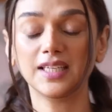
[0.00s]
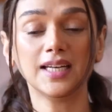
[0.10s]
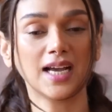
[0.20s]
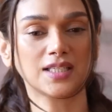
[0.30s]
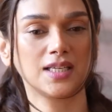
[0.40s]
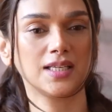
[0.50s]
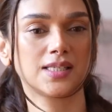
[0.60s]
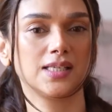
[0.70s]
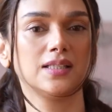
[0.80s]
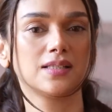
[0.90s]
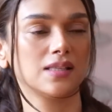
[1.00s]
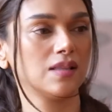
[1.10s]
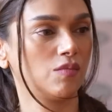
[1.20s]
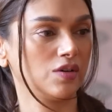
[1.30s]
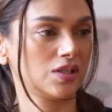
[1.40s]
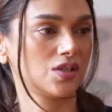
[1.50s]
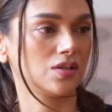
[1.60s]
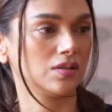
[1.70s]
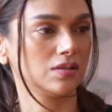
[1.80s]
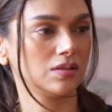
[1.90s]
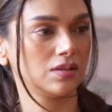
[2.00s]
It actually seals in the moisture.